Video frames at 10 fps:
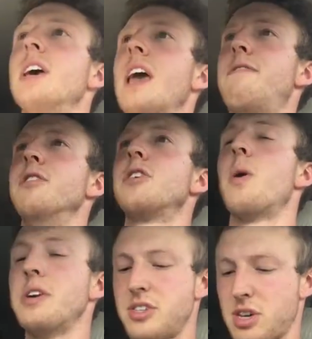if you're
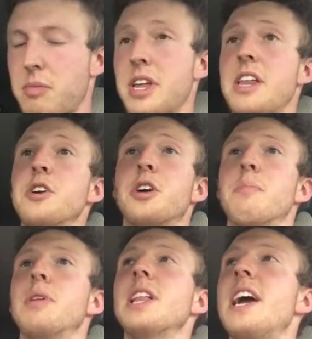going to somebody and you're
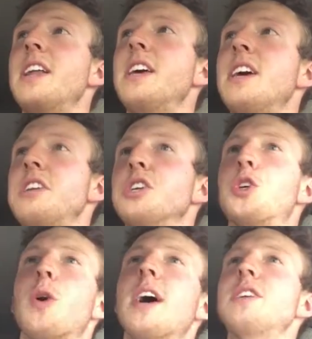complaining and you're
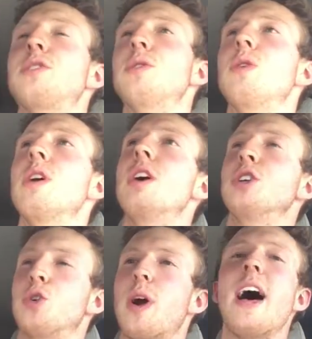trying to
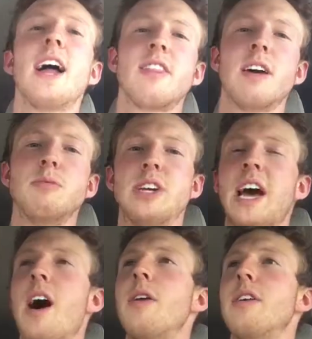drag them
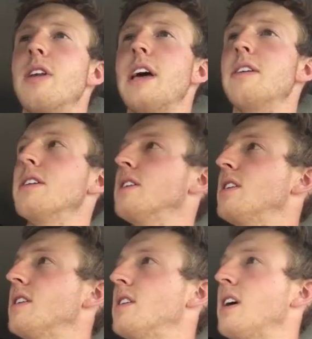down and
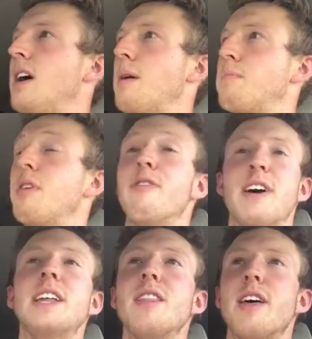
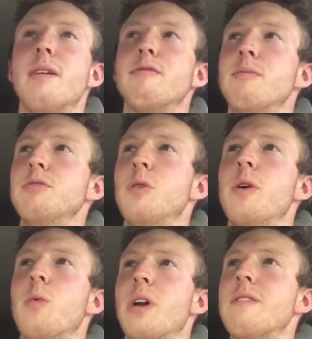prevent them from
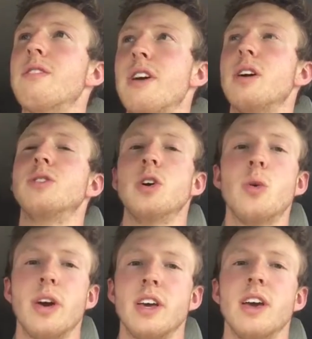doing whatever they're
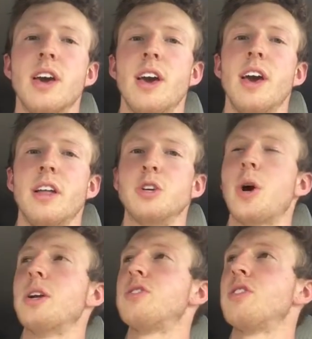doing, you're
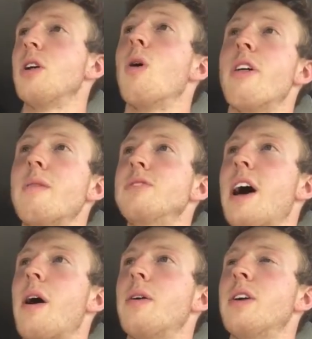trying to slow them
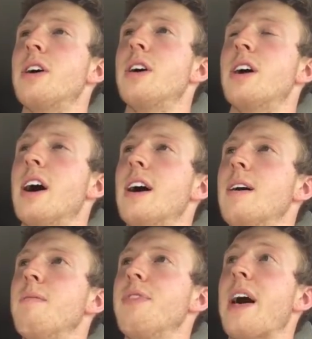down,
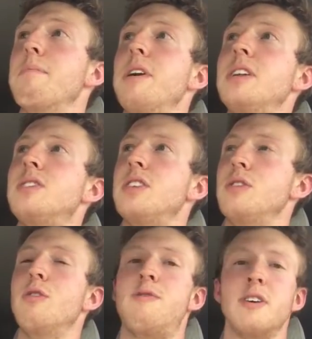that means that
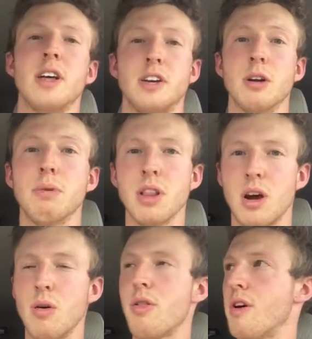you feel like you're
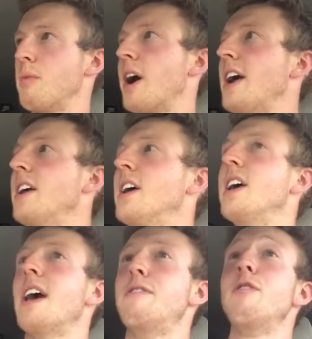below them, right?
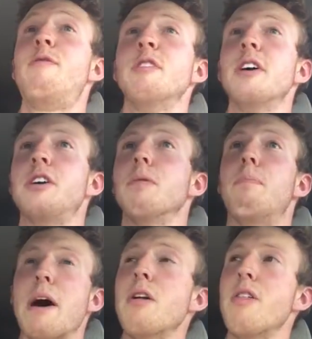If you feel like you're
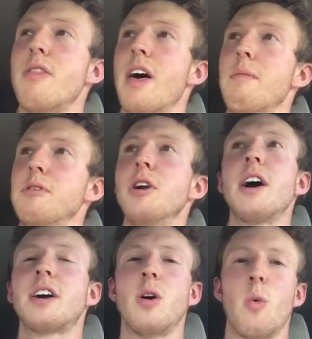better than them, you're
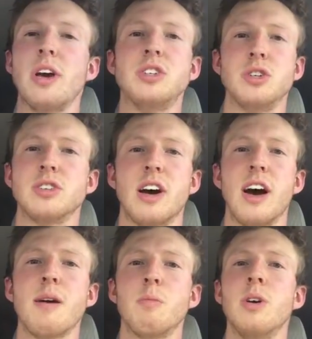not going to waste your
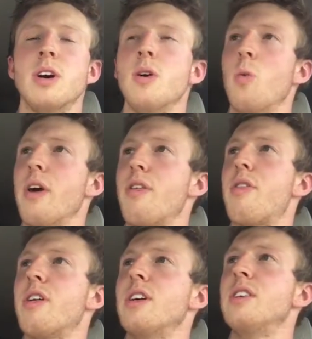time with